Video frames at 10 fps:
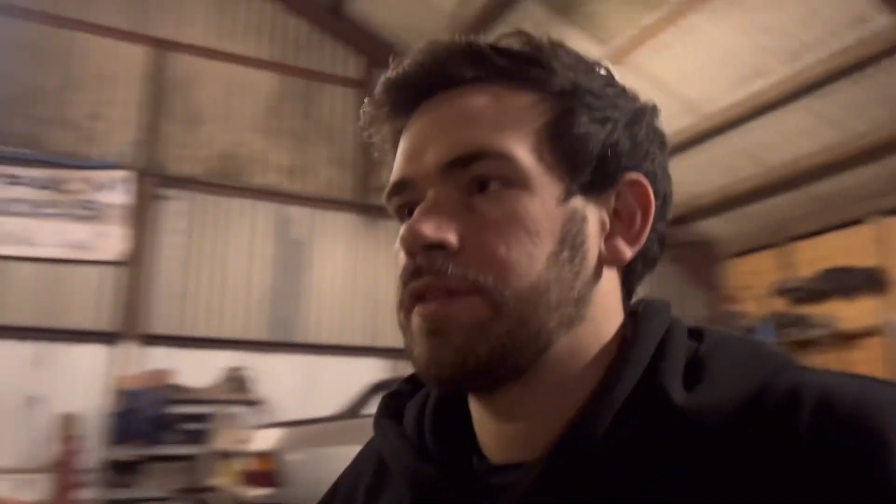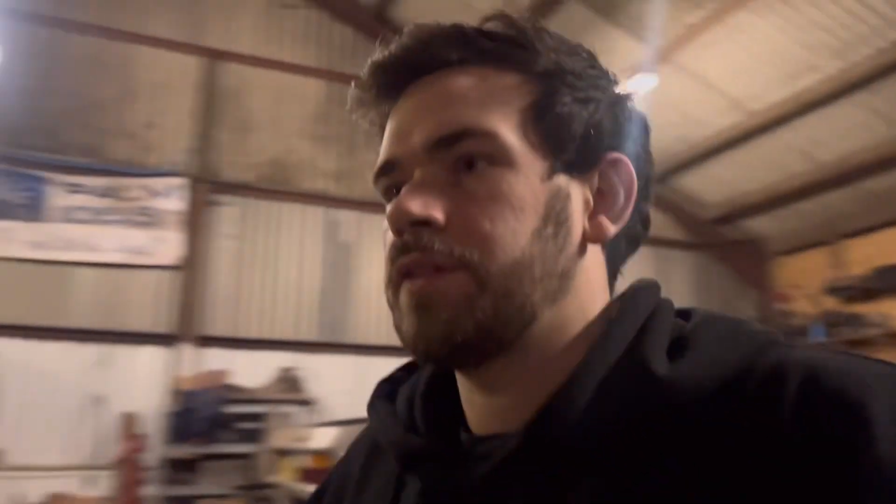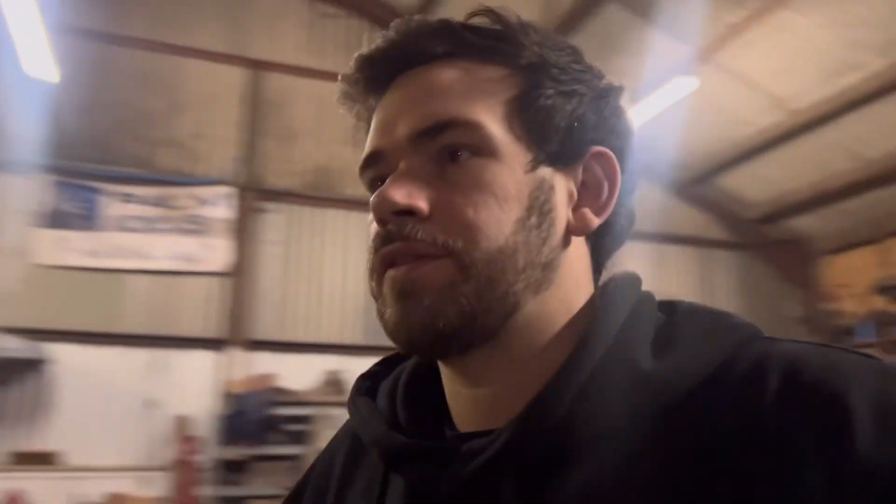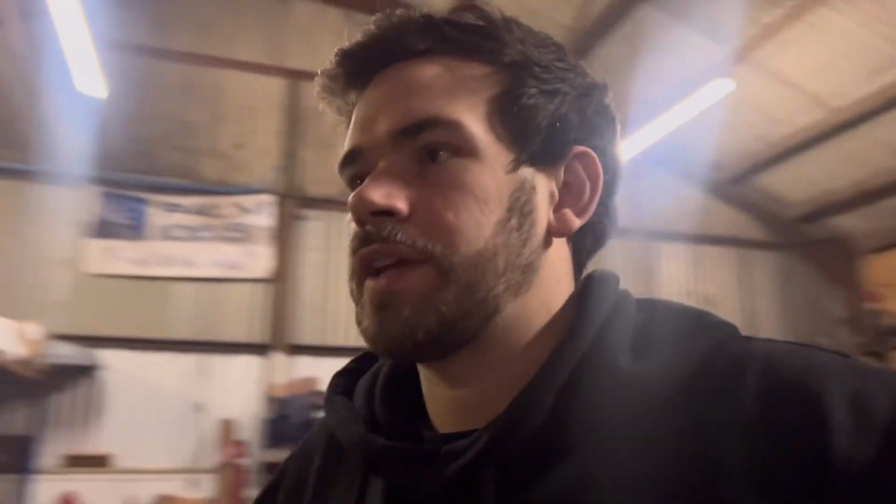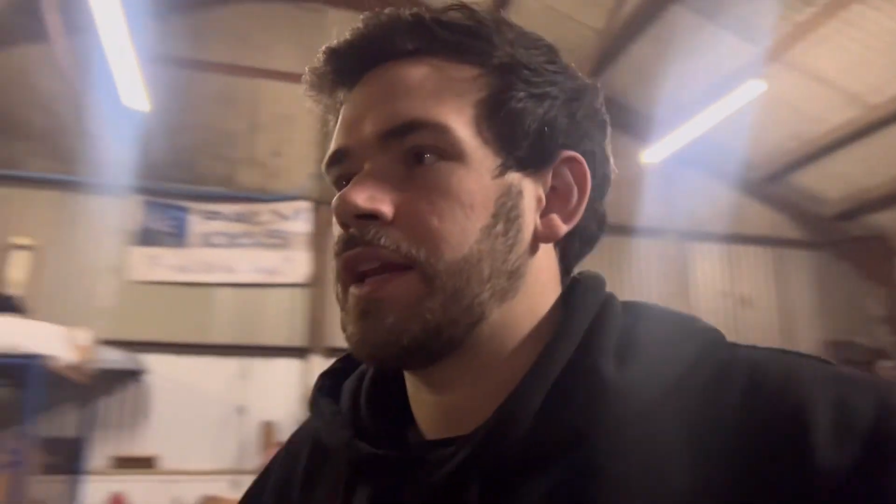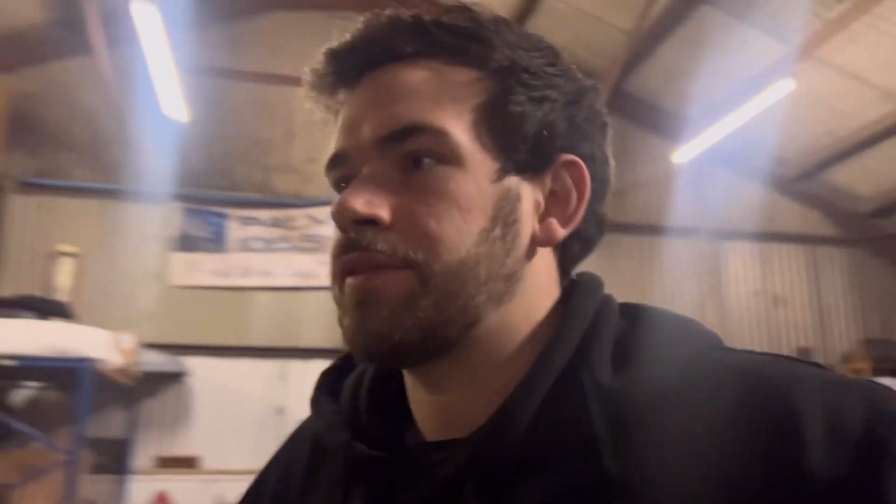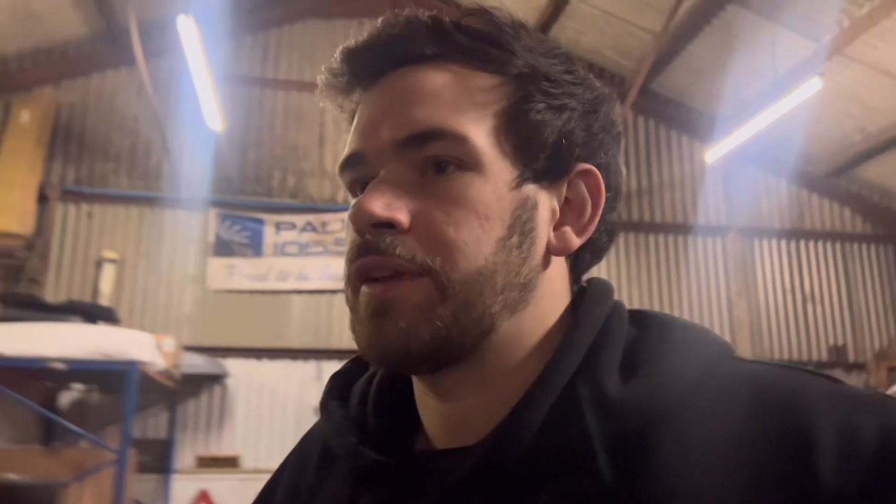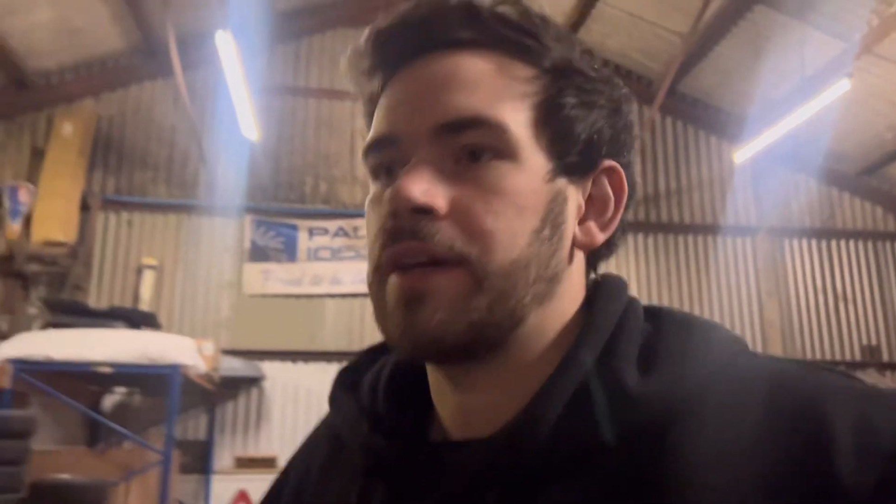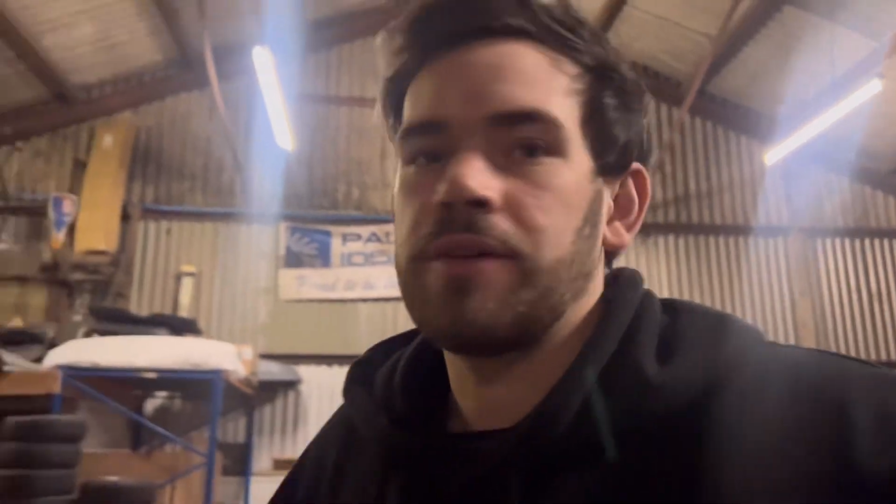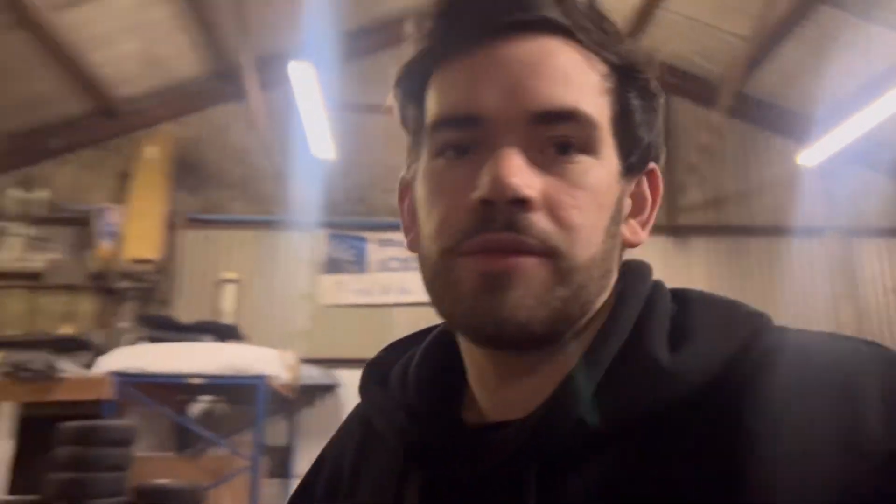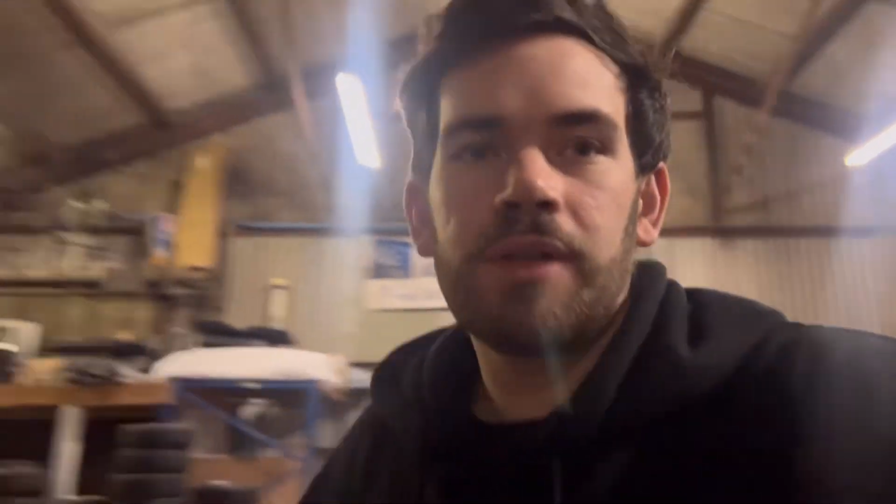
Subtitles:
I'll forget it for now